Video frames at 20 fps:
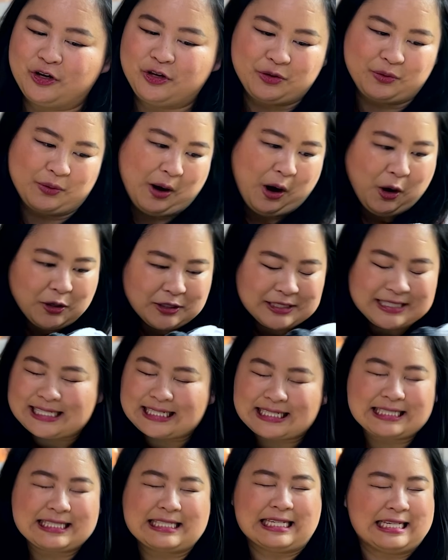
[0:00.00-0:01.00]
you all
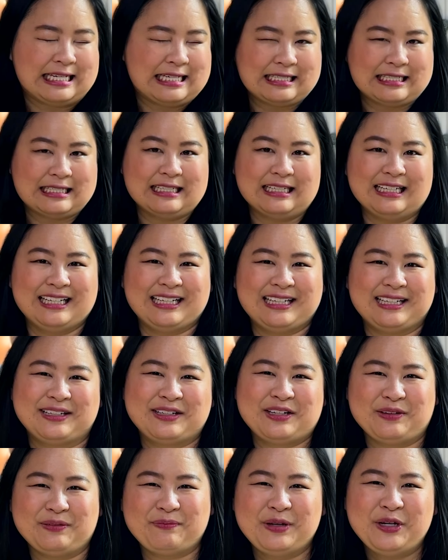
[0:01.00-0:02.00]
16
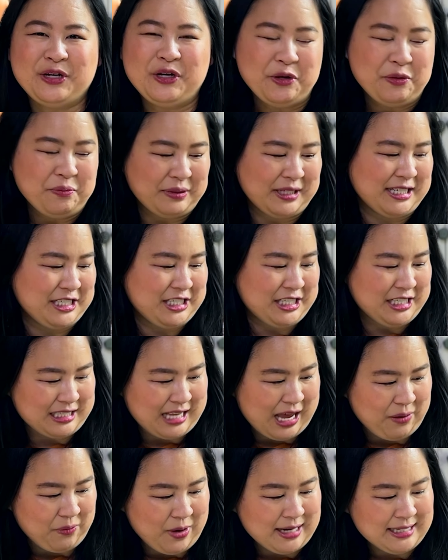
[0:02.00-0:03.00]
plushies
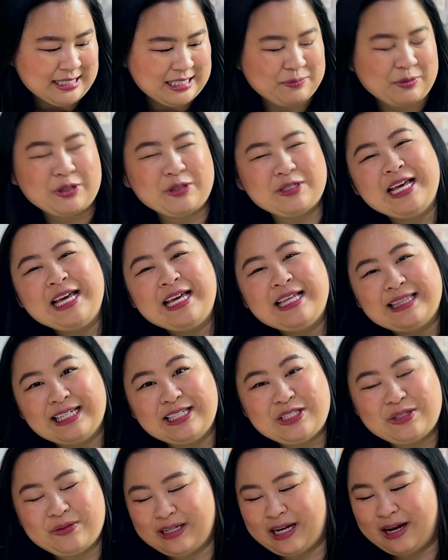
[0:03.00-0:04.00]
at once. But
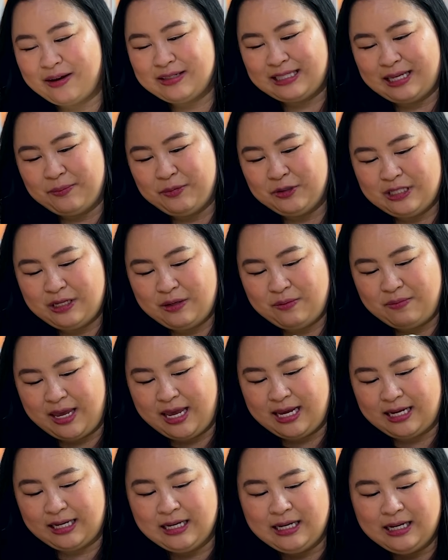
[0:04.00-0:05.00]
this week I was able to
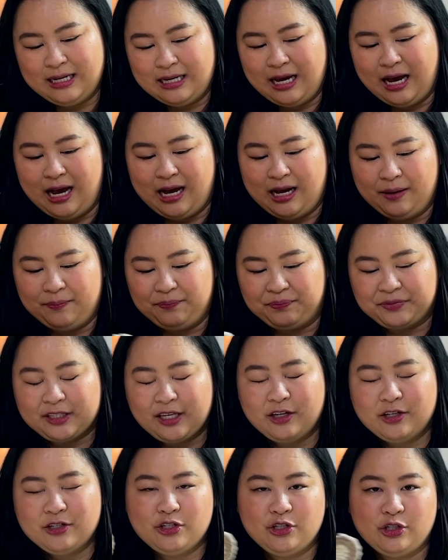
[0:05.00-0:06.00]
make
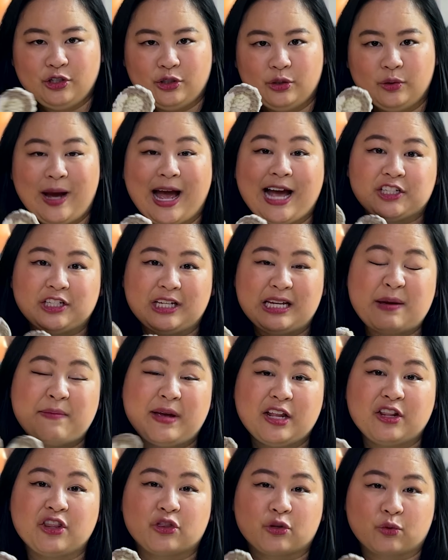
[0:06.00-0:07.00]
2. Actually, I
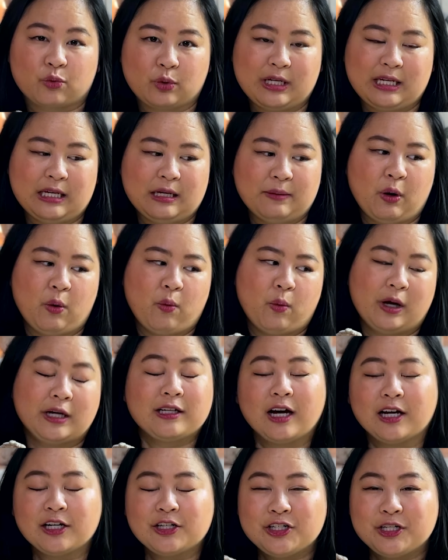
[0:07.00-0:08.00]
made 3, but 1
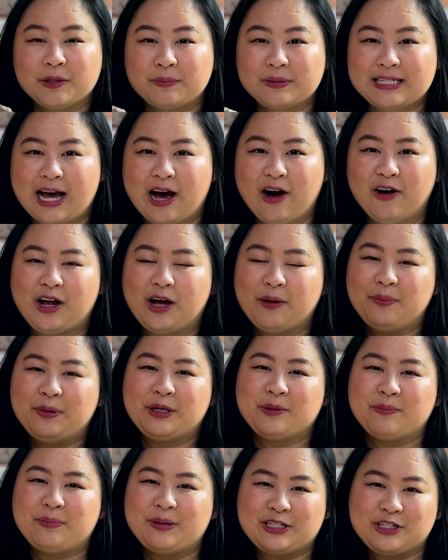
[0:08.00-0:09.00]
got shipped out. I'll put
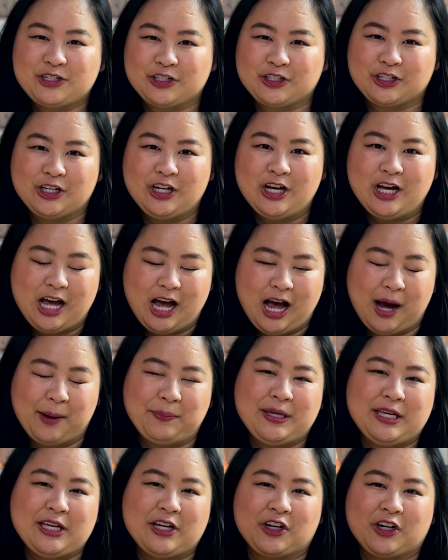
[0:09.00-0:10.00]
a picture up
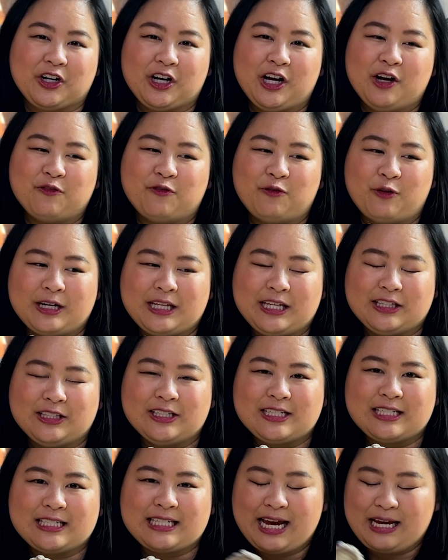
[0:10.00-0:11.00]
here of what he
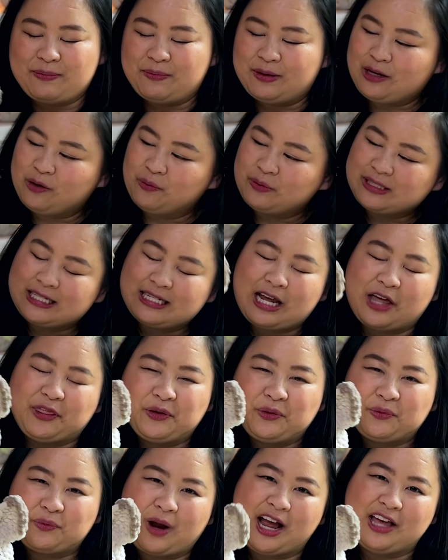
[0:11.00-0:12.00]
looked like, but it was
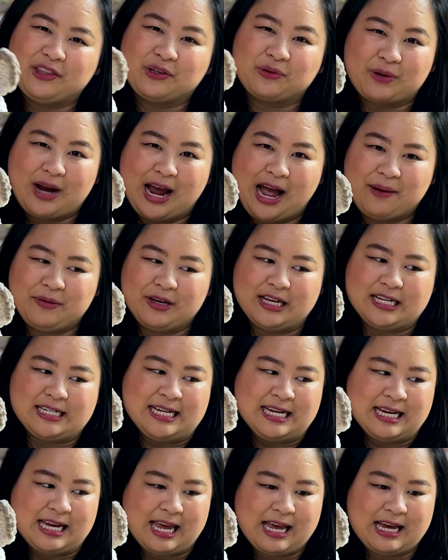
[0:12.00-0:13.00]
another Rye the Rabbit,
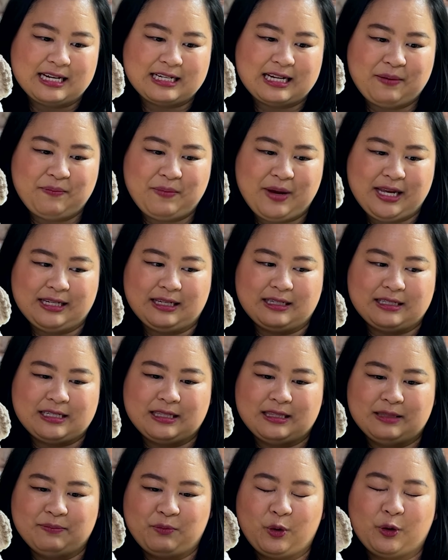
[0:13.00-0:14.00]
and I made it
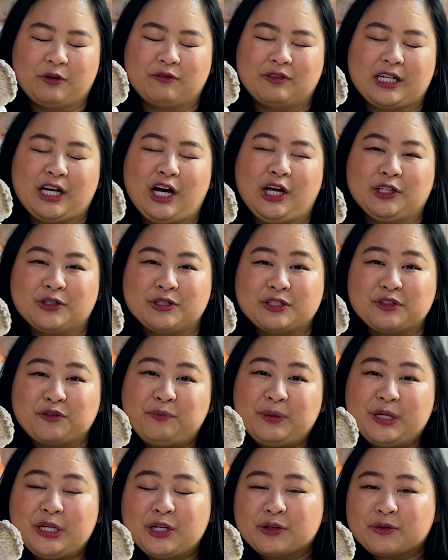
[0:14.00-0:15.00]
more of the colors of
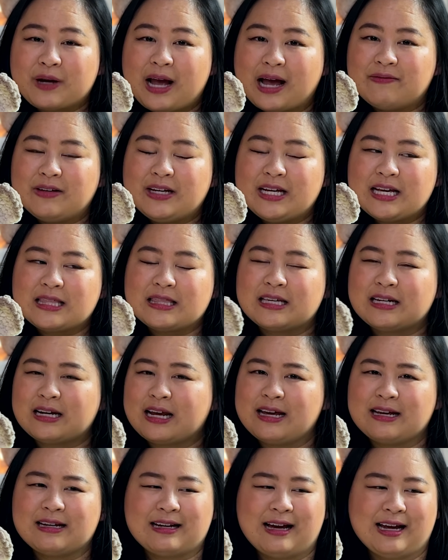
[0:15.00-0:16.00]
Peter Rabbit, and then
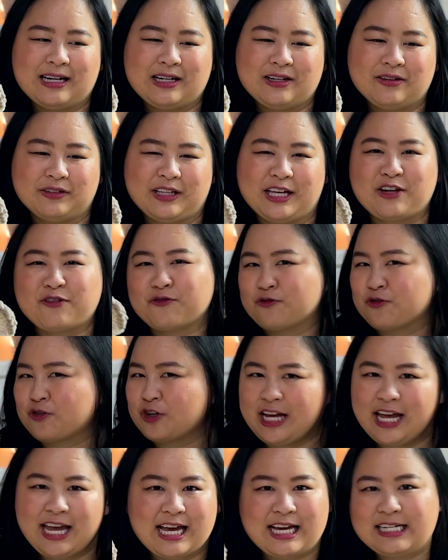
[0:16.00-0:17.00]
I kind of like
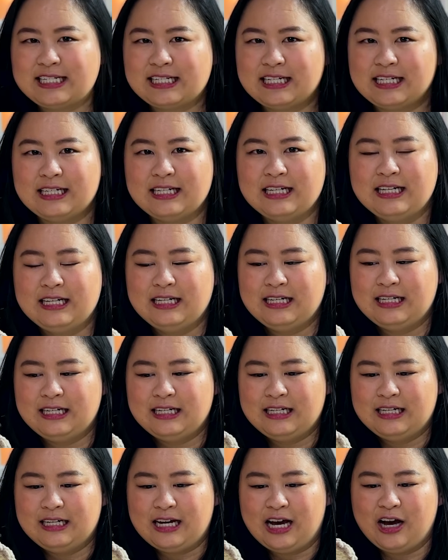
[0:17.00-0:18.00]
freehanded
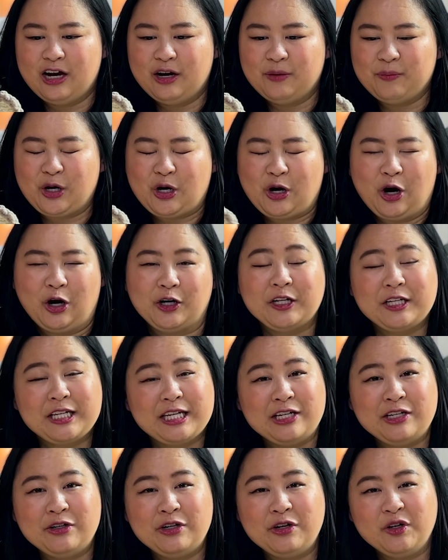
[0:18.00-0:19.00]
a
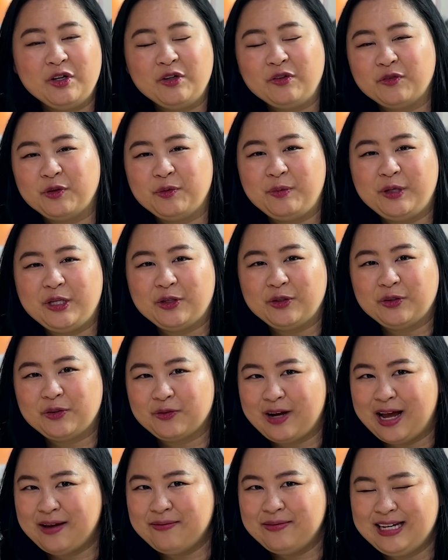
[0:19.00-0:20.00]
cardigan for Peter the
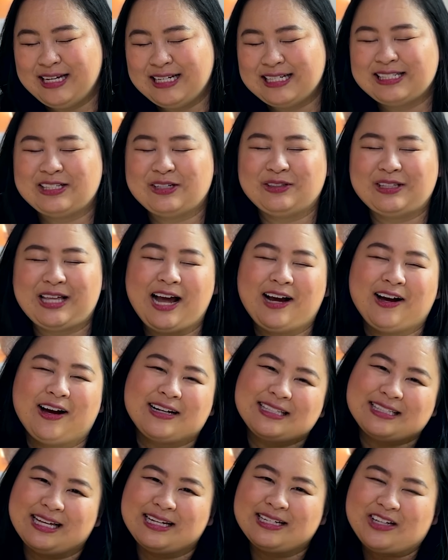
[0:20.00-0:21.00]
Rabbit, so that
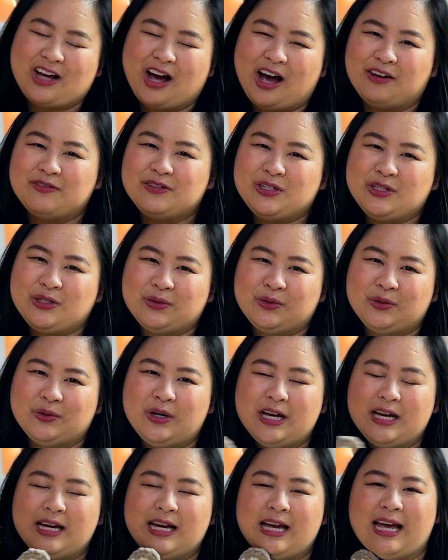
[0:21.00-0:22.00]
got sent off to
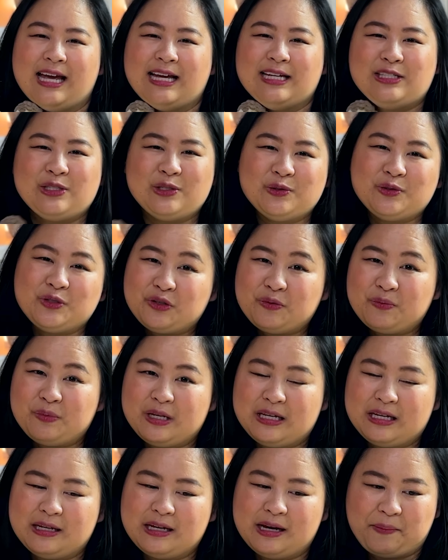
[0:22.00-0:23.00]
a
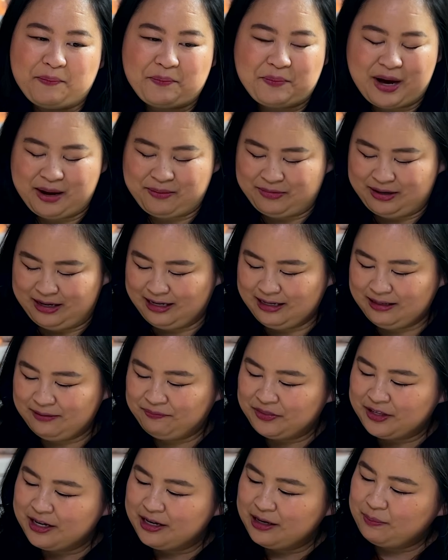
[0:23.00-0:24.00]
soon-to-be mama.
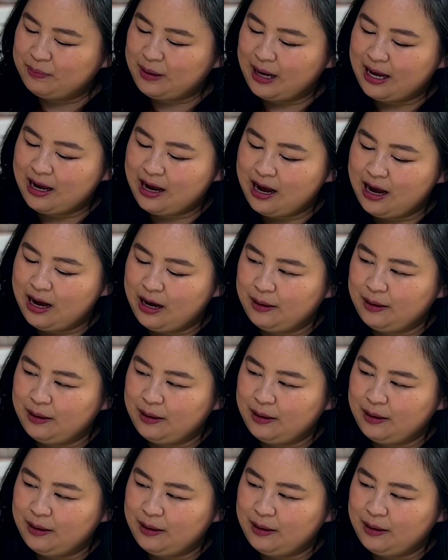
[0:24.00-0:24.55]
But